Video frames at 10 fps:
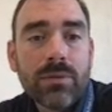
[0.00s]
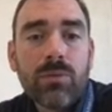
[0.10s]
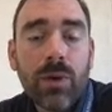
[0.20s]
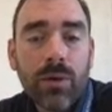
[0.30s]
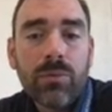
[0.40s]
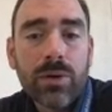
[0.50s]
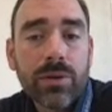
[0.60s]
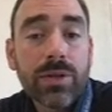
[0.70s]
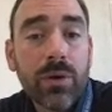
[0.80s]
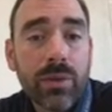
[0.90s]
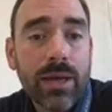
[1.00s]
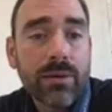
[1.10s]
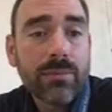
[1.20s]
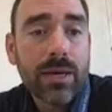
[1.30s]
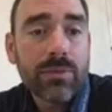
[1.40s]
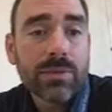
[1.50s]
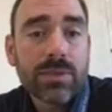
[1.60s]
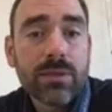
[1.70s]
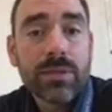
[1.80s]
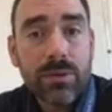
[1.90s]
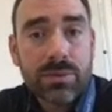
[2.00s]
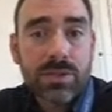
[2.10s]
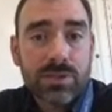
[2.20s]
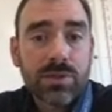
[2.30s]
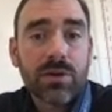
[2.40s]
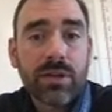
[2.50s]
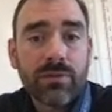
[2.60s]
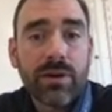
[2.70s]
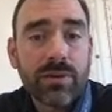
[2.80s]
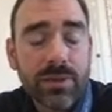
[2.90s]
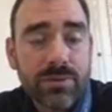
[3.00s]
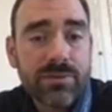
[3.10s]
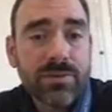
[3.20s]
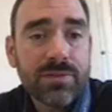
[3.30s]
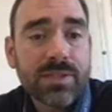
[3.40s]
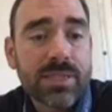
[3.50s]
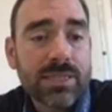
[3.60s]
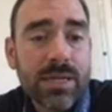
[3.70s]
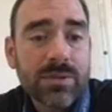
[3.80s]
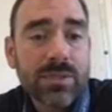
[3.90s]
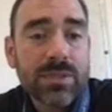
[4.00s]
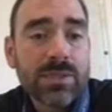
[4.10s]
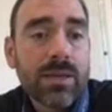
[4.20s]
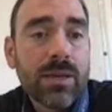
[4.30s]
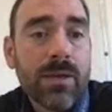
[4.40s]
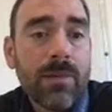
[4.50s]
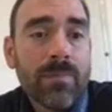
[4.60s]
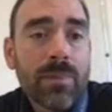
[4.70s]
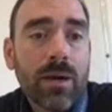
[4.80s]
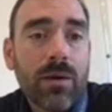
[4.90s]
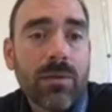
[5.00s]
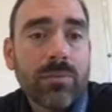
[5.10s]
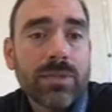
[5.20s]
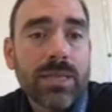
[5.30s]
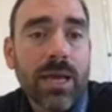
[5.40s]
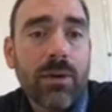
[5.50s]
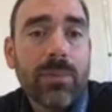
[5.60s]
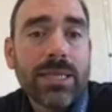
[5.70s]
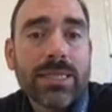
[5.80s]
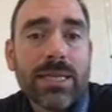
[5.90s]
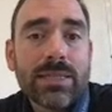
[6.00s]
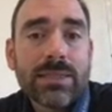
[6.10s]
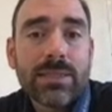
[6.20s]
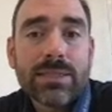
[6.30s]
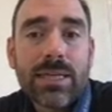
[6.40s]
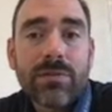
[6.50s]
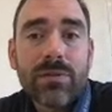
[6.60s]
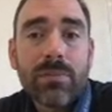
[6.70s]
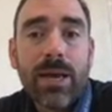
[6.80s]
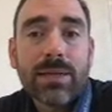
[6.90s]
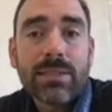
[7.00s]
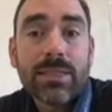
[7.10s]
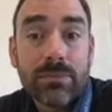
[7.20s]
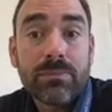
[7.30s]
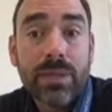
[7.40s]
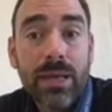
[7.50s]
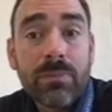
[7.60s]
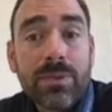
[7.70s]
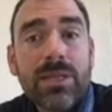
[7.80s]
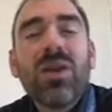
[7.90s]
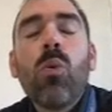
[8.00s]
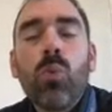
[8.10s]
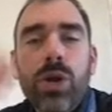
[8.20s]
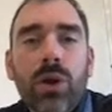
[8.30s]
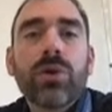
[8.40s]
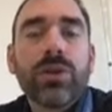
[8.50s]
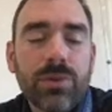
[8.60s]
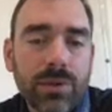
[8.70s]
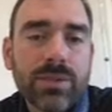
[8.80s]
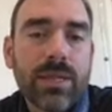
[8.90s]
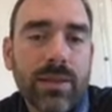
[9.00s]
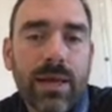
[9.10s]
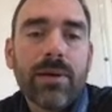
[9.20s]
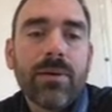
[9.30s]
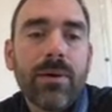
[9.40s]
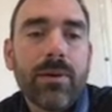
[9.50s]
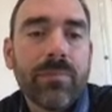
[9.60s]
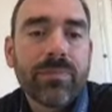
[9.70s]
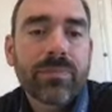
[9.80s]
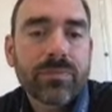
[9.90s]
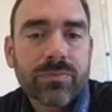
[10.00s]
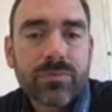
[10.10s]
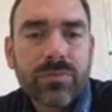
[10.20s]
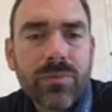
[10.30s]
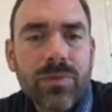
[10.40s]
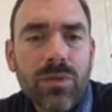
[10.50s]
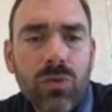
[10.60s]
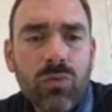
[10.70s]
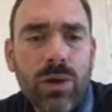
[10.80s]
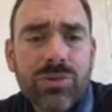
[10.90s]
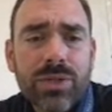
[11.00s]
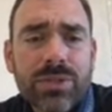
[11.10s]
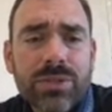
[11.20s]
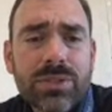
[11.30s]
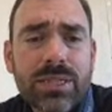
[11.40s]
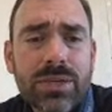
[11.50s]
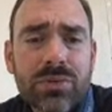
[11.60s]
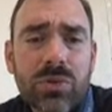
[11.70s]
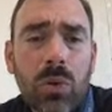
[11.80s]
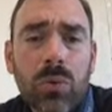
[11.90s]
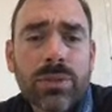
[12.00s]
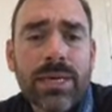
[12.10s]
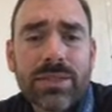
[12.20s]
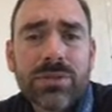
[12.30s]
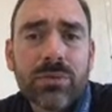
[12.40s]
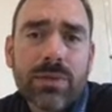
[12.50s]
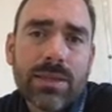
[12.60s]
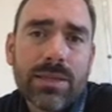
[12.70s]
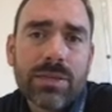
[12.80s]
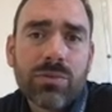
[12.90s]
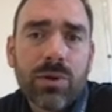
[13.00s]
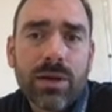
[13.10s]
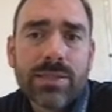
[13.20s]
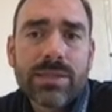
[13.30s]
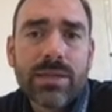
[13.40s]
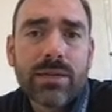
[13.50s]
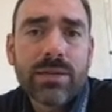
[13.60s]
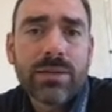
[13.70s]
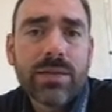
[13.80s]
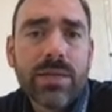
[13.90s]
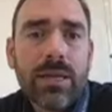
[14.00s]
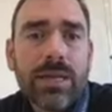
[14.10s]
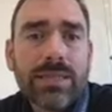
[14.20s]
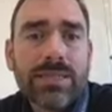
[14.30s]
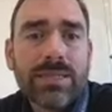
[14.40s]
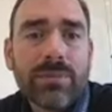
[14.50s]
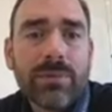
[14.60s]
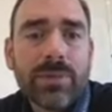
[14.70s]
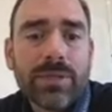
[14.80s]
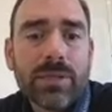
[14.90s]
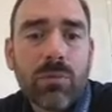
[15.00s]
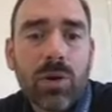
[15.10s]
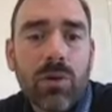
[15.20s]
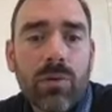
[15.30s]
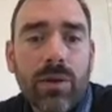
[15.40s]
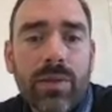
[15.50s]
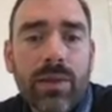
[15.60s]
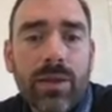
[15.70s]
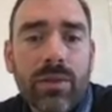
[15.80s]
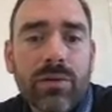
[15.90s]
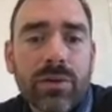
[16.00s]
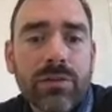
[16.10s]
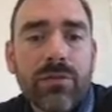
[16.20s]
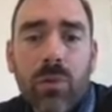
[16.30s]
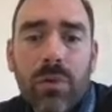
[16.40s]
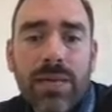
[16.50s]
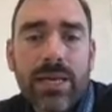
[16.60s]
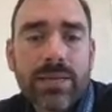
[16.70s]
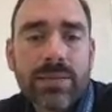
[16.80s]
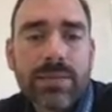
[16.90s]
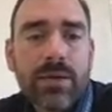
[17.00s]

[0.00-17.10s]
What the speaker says: Well, we already know that. That was the starting value. That was 56 ounces. D, how many days did it take for the bag to be empty? We already looked at that. Round your answer to the nearest whole day. So that's where I said that it seemed to be somewhere around that, like 34 days.